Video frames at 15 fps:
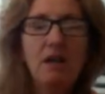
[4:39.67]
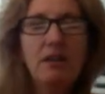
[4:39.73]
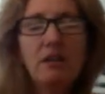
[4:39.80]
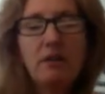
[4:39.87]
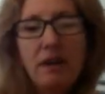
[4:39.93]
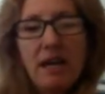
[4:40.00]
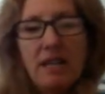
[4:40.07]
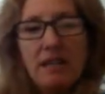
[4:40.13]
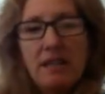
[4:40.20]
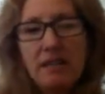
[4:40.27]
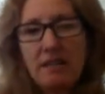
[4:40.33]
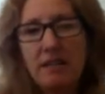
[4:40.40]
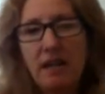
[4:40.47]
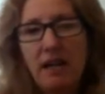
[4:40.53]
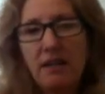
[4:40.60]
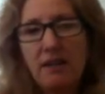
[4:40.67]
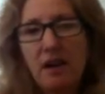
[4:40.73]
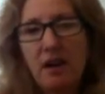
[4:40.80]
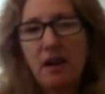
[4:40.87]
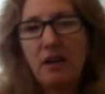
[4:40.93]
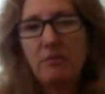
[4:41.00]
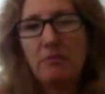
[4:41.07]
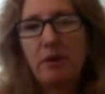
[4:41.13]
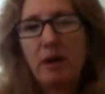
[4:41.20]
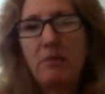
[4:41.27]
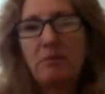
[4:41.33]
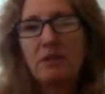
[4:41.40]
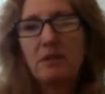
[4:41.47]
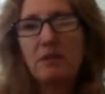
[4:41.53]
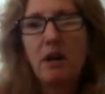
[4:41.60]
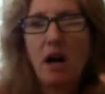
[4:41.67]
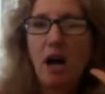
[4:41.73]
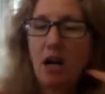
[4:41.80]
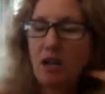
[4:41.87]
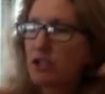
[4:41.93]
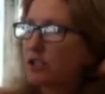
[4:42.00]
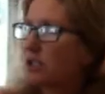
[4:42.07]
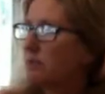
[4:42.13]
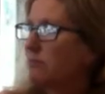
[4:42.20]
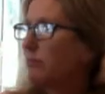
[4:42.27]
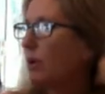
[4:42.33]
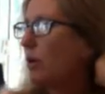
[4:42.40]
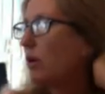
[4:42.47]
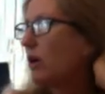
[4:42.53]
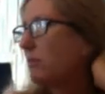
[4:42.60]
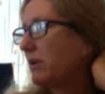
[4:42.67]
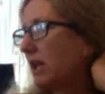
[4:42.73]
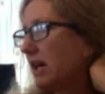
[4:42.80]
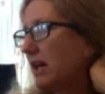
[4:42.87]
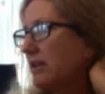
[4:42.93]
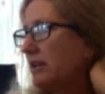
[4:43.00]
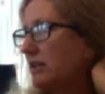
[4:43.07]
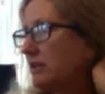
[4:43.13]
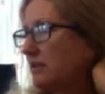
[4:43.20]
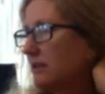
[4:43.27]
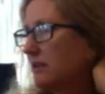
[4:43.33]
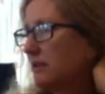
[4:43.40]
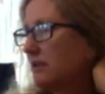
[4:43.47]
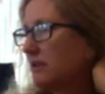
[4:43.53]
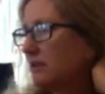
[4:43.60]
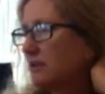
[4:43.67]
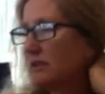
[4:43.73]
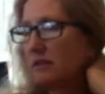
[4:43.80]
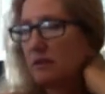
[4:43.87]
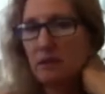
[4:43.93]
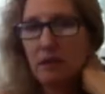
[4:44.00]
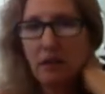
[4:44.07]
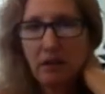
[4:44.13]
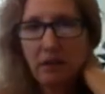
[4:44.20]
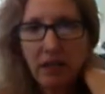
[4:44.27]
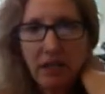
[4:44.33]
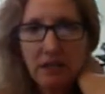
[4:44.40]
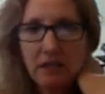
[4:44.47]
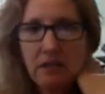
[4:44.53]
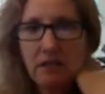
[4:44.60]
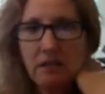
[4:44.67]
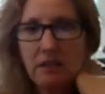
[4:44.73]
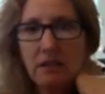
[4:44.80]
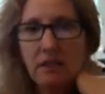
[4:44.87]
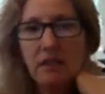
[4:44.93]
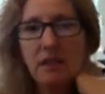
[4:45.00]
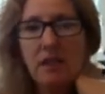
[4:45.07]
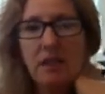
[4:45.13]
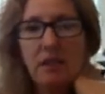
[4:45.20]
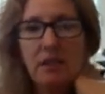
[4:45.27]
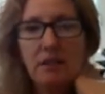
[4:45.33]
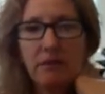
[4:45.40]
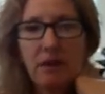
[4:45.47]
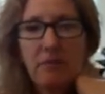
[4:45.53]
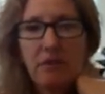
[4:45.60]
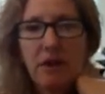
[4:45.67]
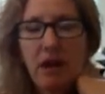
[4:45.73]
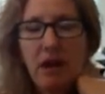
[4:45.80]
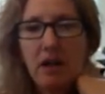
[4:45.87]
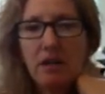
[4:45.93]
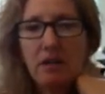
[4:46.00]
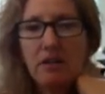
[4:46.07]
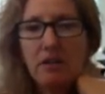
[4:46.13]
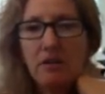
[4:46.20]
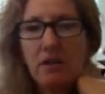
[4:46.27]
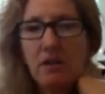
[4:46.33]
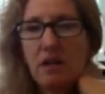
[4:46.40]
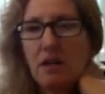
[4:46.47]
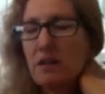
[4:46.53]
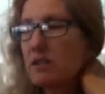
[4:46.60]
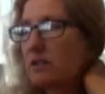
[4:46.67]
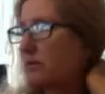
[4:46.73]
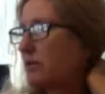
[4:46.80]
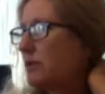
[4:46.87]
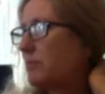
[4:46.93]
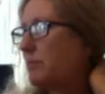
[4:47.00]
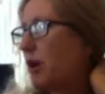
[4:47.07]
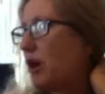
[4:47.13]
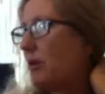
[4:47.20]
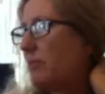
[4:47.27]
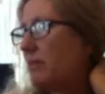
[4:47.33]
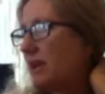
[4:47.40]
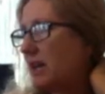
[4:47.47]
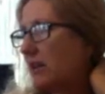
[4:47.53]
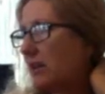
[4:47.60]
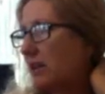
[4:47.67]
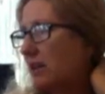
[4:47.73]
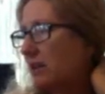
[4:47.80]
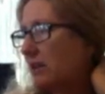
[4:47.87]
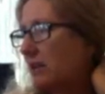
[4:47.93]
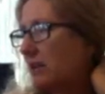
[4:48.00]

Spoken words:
The right side of the heart pumps oxygen-poor blood, all right, from the heart to the lungs through pulmonary